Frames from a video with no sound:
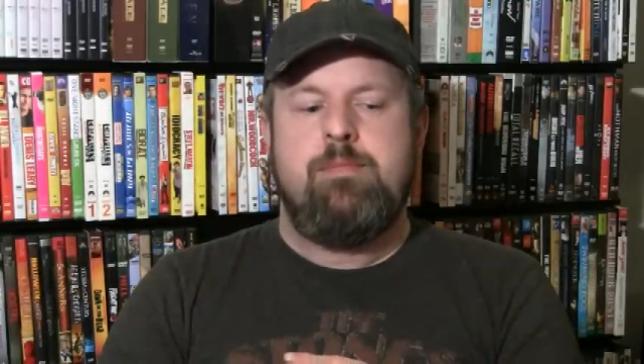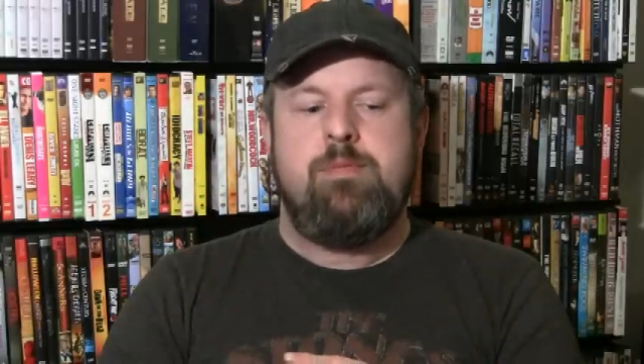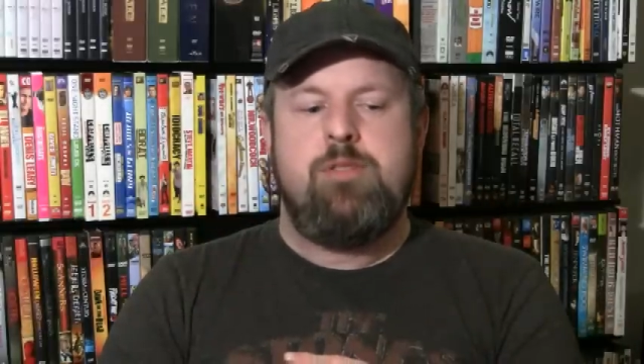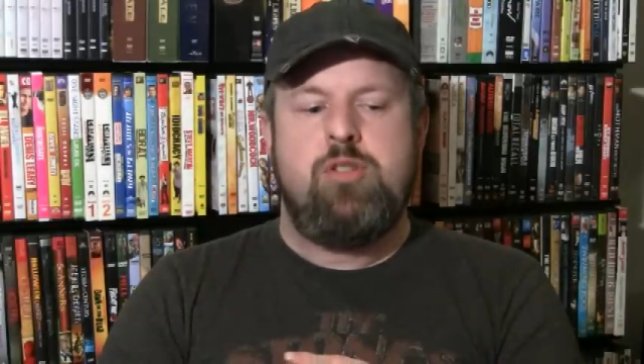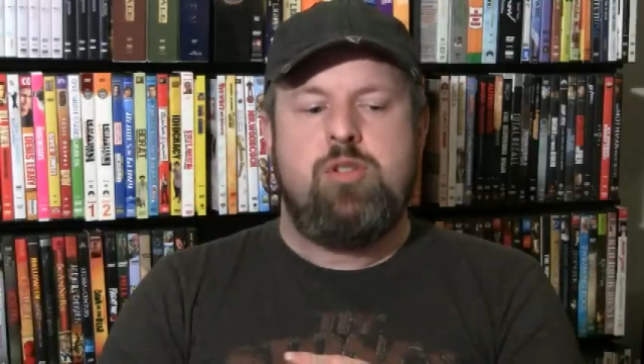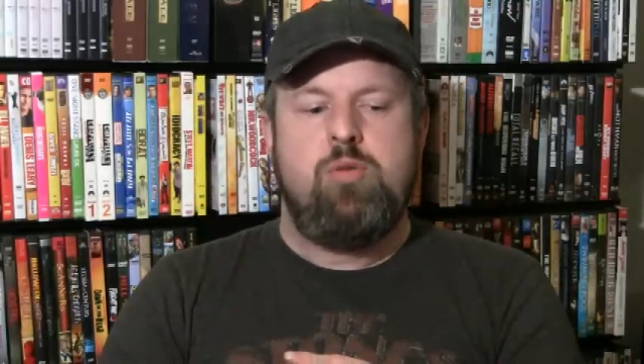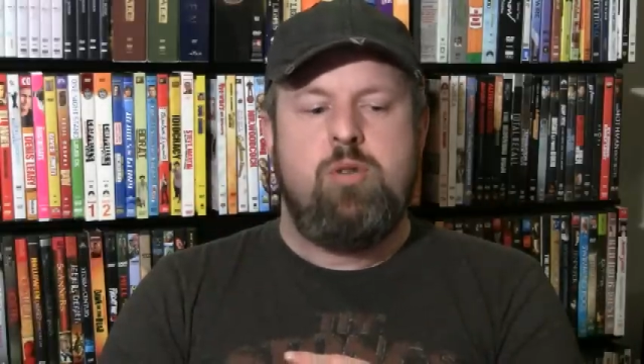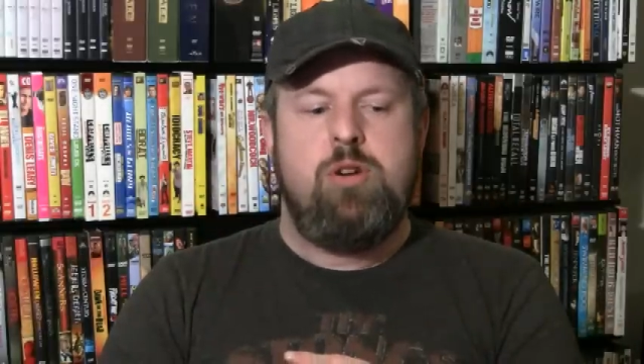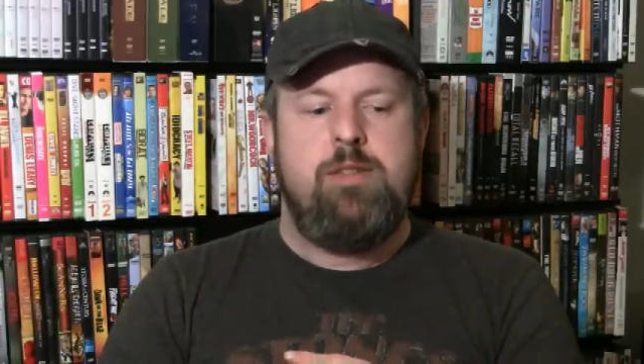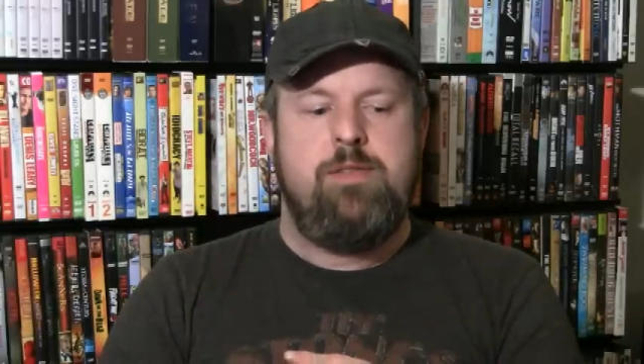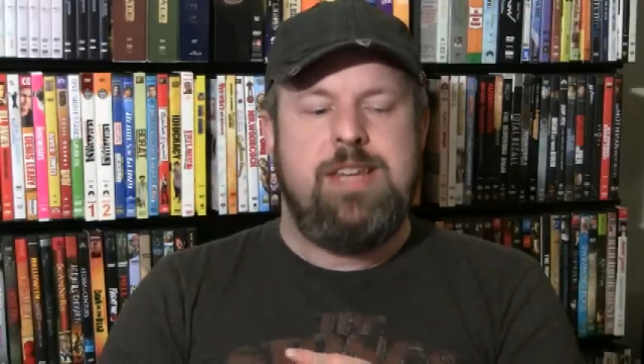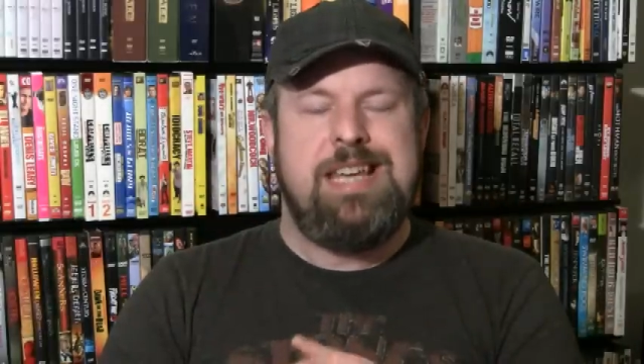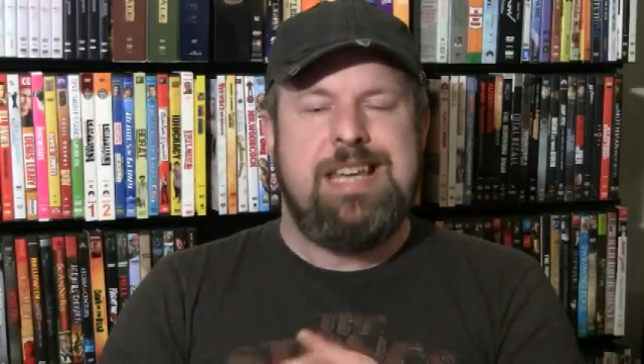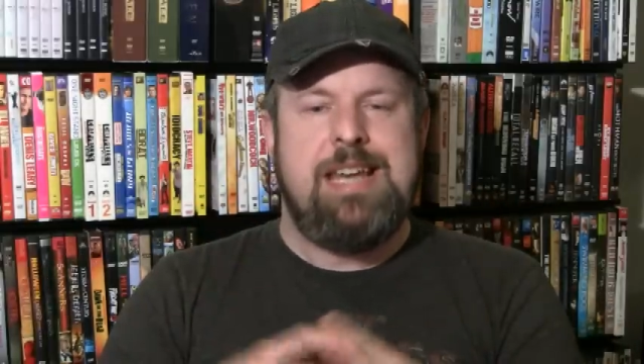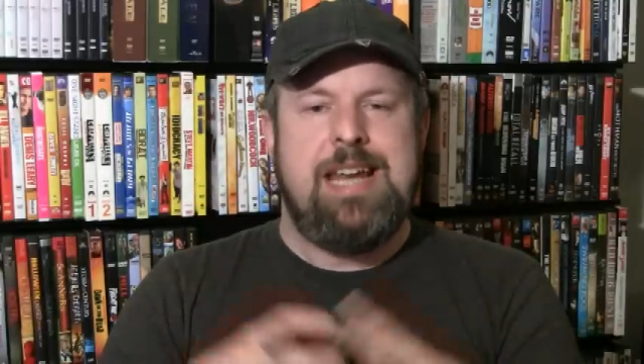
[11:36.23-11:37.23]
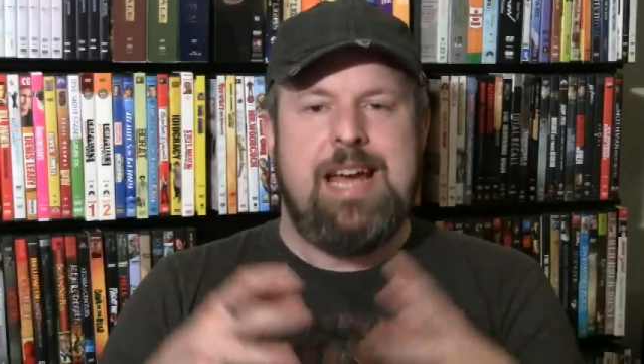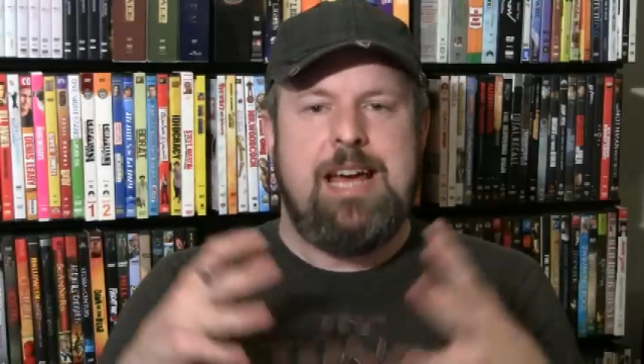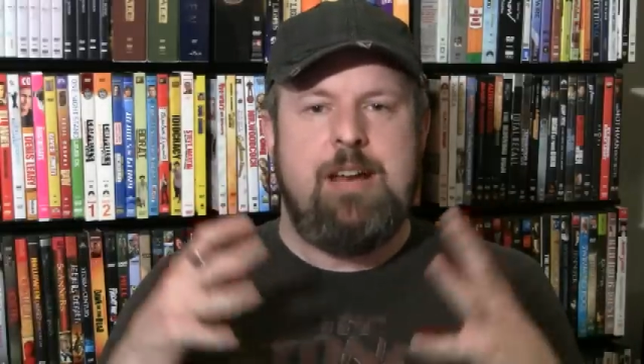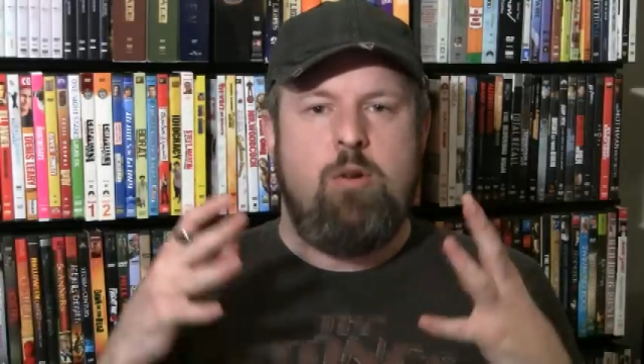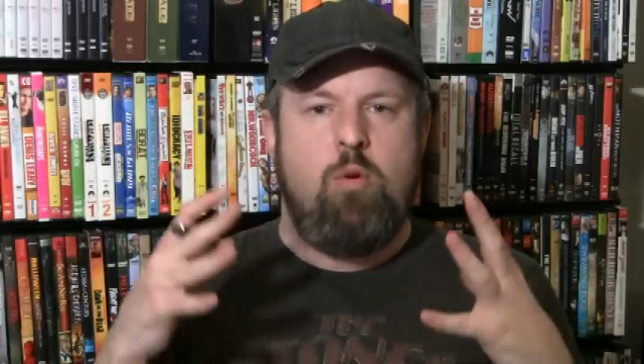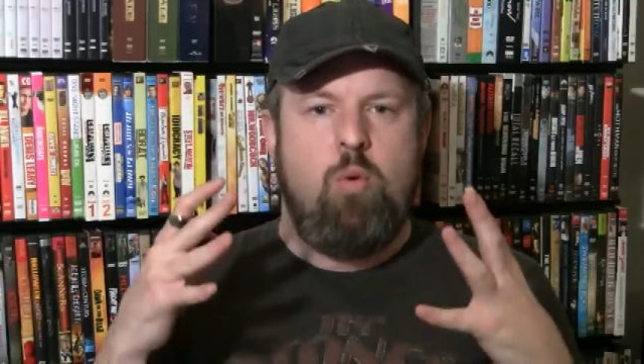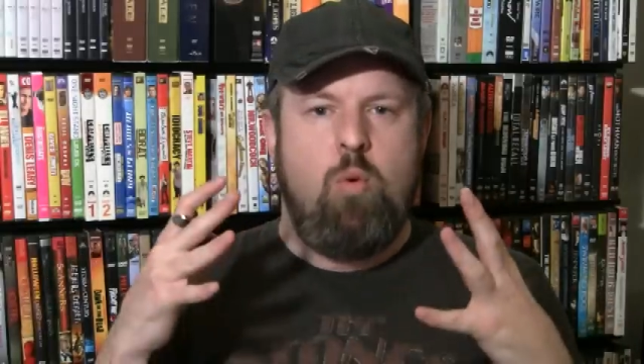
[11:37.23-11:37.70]
sort of get
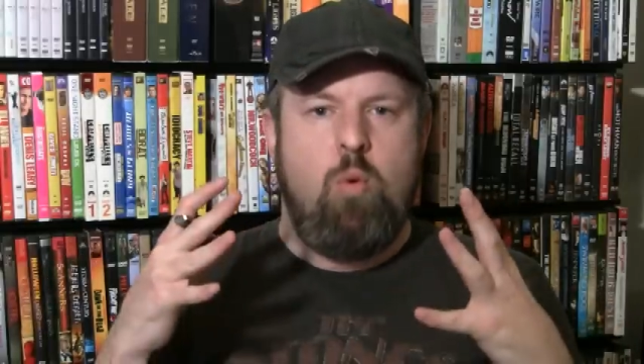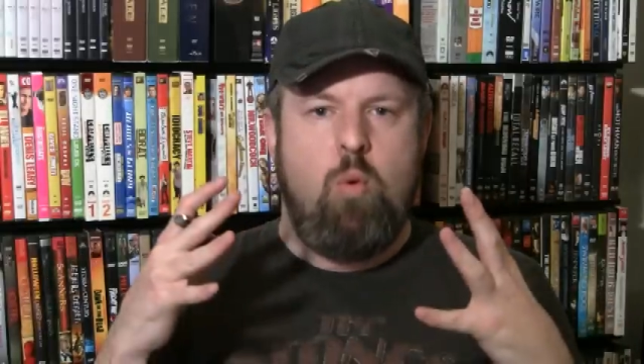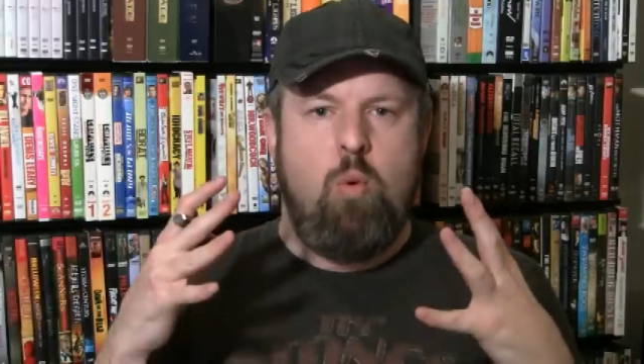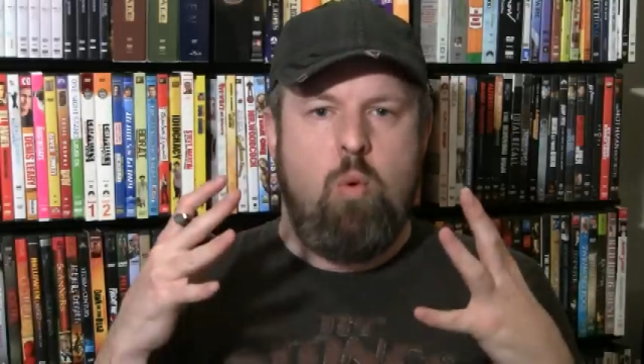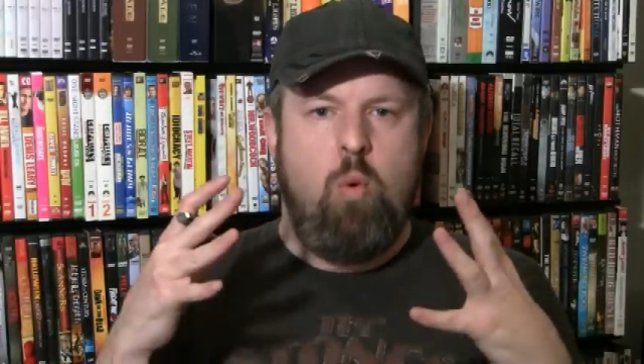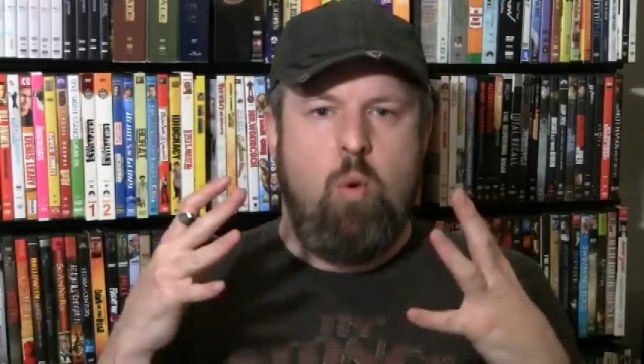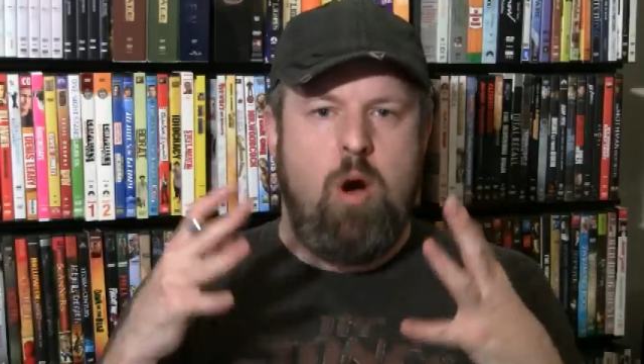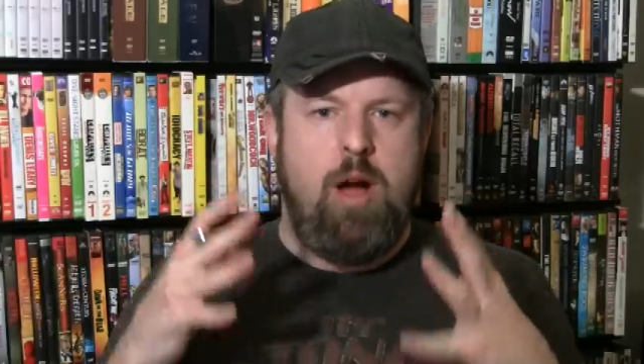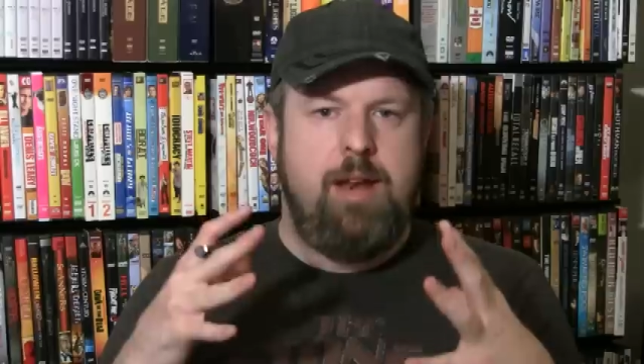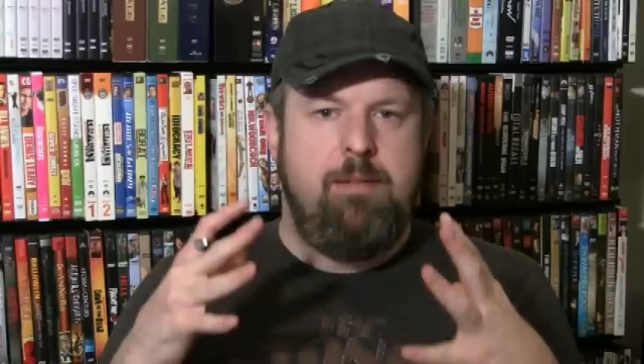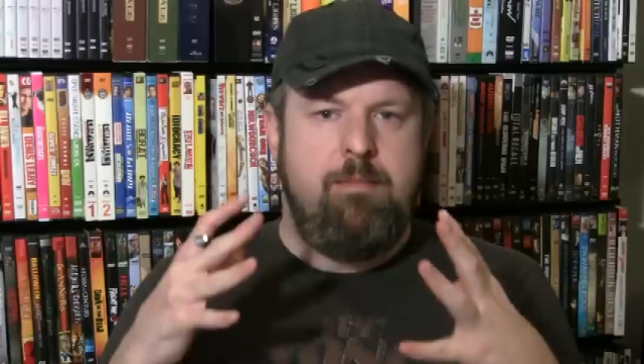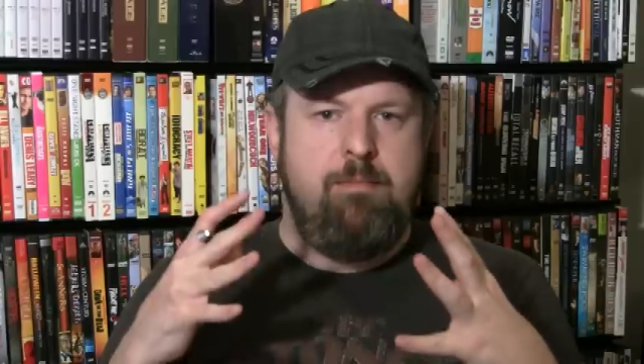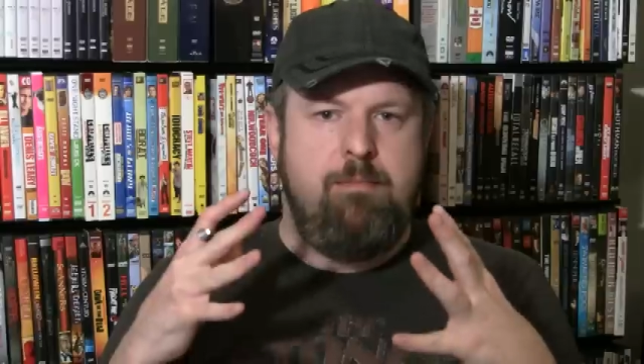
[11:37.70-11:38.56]
at what